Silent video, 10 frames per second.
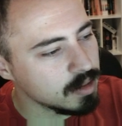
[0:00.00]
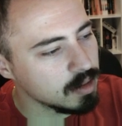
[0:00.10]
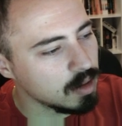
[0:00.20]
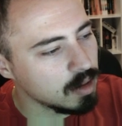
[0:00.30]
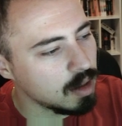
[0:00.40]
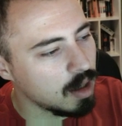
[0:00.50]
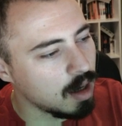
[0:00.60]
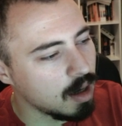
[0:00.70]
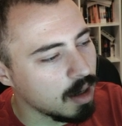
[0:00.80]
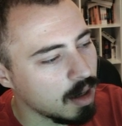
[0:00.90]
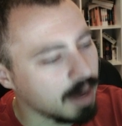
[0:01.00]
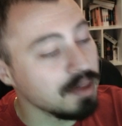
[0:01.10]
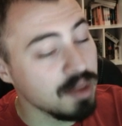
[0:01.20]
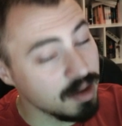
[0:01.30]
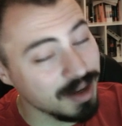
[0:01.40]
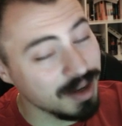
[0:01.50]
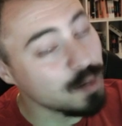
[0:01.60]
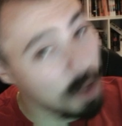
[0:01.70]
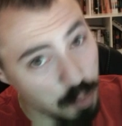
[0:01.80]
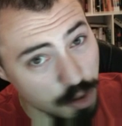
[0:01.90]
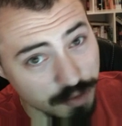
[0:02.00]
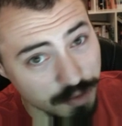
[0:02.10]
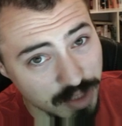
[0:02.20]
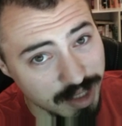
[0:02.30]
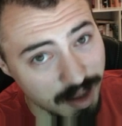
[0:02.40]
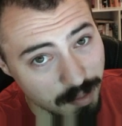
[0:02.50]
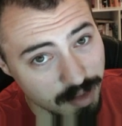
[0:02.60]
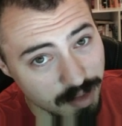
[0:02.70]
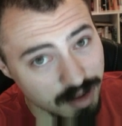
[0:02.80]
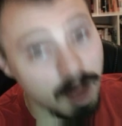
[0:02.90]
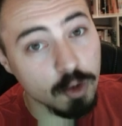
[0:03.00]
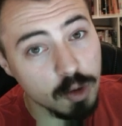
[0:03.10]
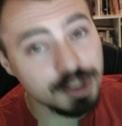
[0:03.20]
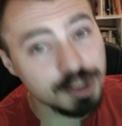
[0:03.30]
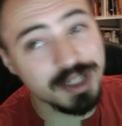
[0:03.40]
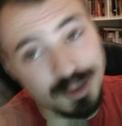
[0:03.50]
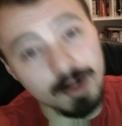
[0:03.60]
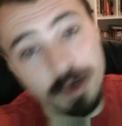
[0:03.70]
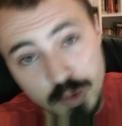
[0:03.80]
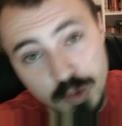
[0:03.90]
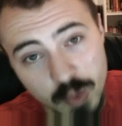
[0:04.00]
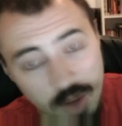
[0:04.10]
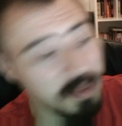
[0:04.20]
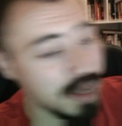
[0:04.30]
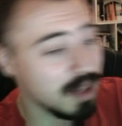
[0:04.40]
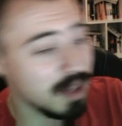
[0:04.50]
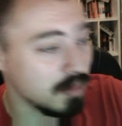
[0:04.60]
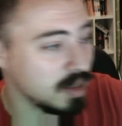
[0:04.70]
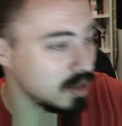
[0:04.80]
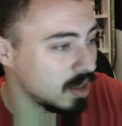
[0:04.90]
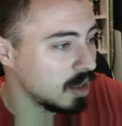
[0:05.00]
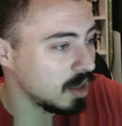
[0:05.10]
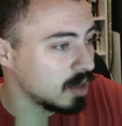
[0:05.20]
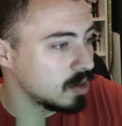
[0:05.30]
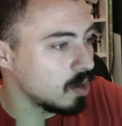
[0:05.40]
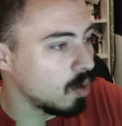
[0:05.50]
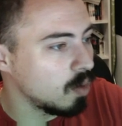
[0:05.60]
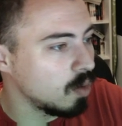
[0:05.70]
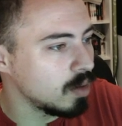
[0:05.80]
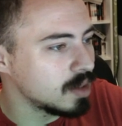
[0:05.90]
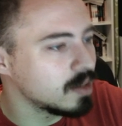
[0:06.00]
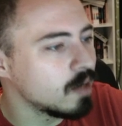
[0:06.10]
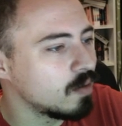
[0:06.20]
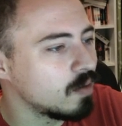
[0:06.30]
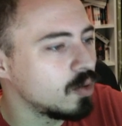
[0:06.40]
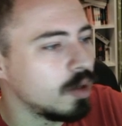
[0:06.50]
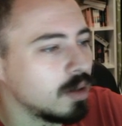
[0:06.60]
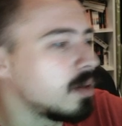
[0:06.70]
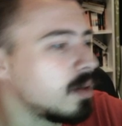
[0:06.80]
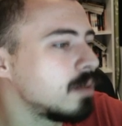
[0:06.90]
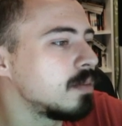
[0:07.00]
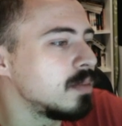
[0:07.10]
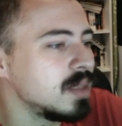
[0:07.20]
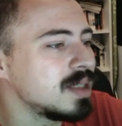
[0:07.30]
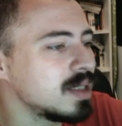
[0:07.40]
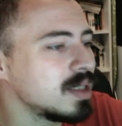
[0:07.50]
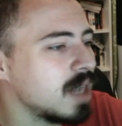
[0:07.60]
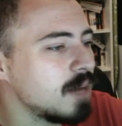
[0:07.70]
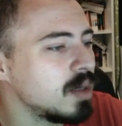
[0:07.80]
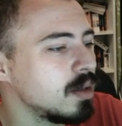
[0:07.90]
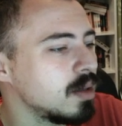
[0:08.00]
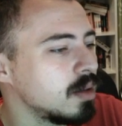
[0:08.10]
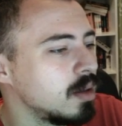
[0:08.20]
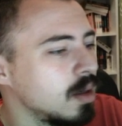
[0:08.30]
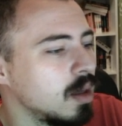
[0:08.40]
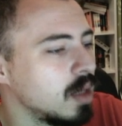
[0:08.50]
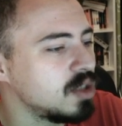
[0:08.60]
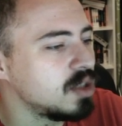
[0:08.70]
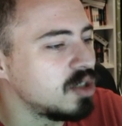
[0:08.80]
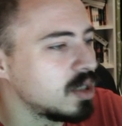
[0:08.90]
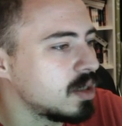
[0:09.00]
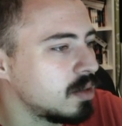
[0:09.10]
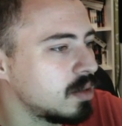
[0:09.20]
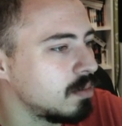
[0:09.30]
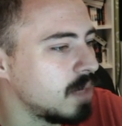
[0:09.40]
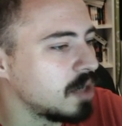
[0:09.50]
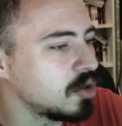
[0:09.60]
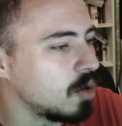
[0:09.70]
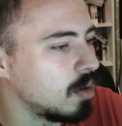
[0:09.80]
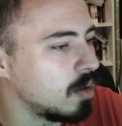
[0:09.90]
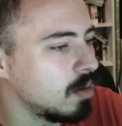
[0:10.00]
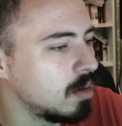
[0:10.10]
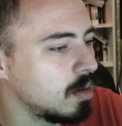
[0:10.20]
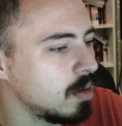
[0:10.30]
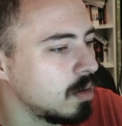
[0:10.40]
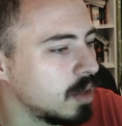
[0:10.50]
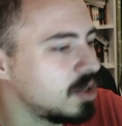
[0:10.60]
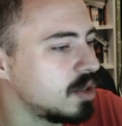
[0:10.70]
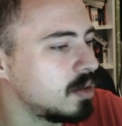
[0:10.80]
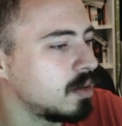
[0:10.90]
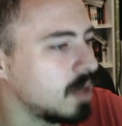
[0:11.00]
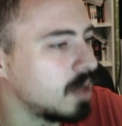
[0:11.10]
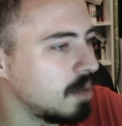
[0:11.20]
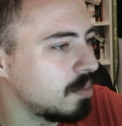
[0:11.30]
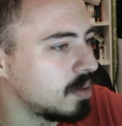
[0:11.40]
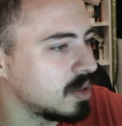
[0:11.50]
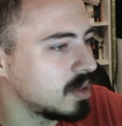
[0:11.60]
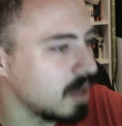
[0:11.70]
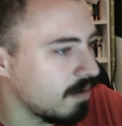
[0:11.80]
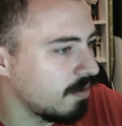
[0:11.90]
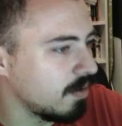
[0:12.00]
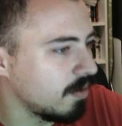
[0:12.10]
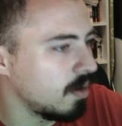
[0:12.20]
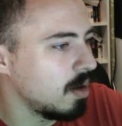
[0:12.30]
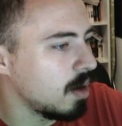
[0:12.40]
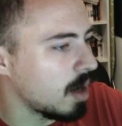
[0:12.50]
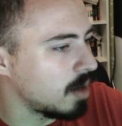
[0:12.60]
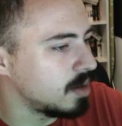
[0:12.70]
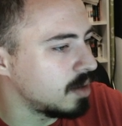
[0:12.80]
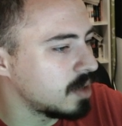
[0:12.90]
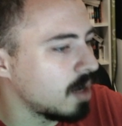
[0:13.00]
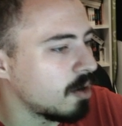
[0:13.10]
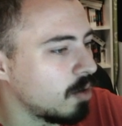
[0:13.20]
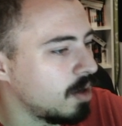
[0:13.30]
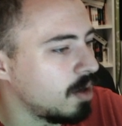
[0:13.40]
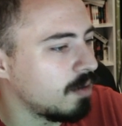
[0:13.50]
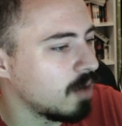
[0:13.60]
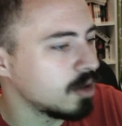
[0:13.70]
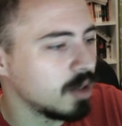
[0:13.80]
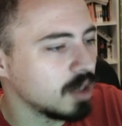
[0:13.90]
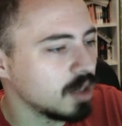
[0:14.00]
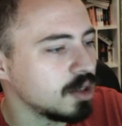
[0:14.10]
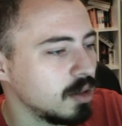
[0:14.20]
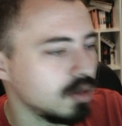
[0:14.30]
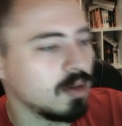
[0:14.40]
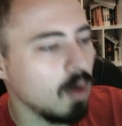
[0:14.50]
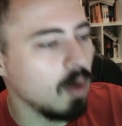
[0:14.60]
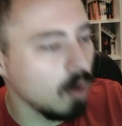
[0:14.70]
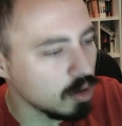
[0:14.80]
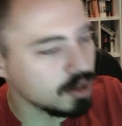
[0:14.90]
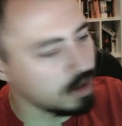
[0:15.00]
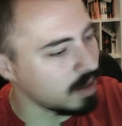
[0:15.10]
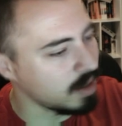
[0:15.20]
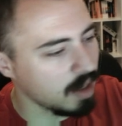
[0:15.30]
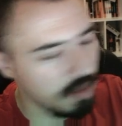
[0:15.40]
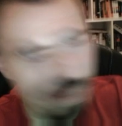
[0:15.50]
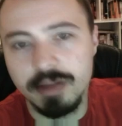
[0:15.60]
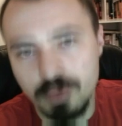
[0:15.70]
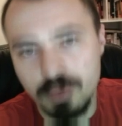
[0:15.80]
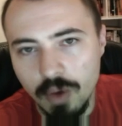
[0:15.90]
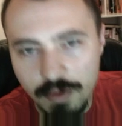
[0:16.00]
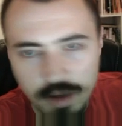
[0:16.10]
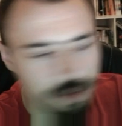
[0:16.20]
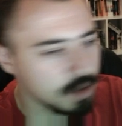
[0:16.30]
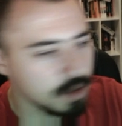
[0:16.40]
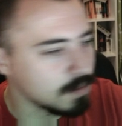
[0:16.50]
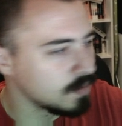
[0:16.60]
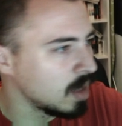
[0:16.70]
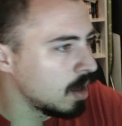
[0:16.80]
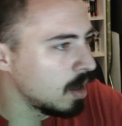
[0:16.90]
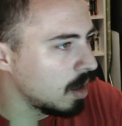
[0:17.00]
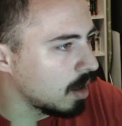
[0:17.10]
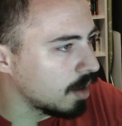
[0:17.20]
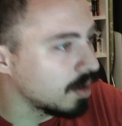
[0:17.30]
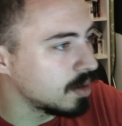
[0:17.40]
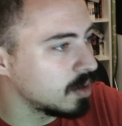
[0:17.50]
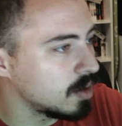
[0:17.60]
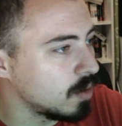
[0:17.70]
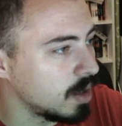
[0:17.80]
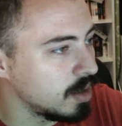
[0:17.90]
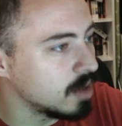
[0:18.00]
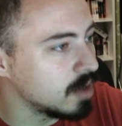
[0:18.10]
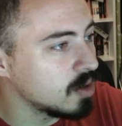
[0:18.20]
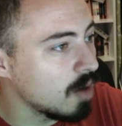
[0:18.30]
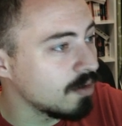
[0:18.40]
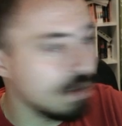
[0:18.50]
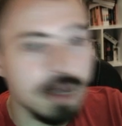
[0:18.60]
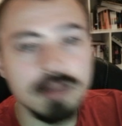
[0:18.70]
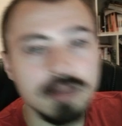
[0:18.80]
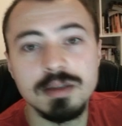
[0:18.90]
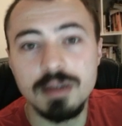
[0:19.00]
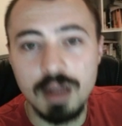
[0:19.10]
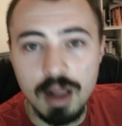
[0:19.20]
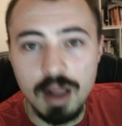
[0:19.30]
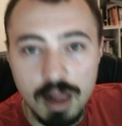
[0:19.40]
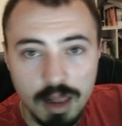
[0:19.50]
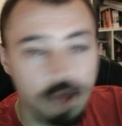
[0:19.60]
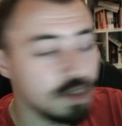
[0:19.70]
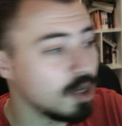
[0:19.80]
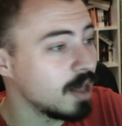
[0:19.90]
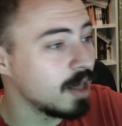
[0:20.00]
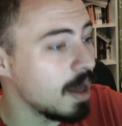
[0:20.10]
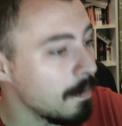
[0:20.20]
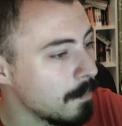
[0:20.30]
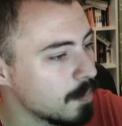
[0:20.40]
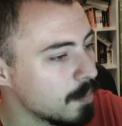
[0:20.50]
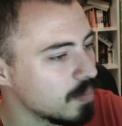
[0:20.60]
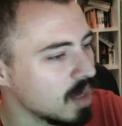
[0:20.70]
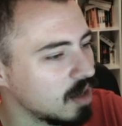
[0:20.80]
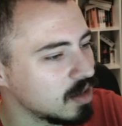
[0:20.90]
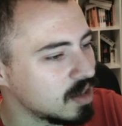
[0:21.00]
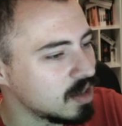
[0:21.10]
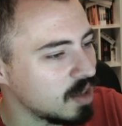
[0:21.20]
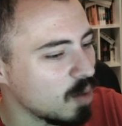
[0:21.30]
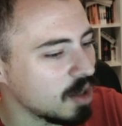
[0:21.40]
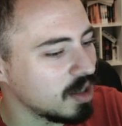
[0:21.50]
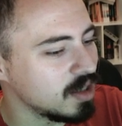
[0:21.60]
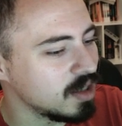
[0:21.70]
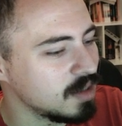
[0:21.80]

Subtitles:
I think at one point of the game, our logic is going to swap the enemies. So instead of doing this assignment, let's just make sure, let's just keep safe, and inside our render function actually just go logic get enemy and draw function. I think it's a good idea. So after that, launch our game, see what it is.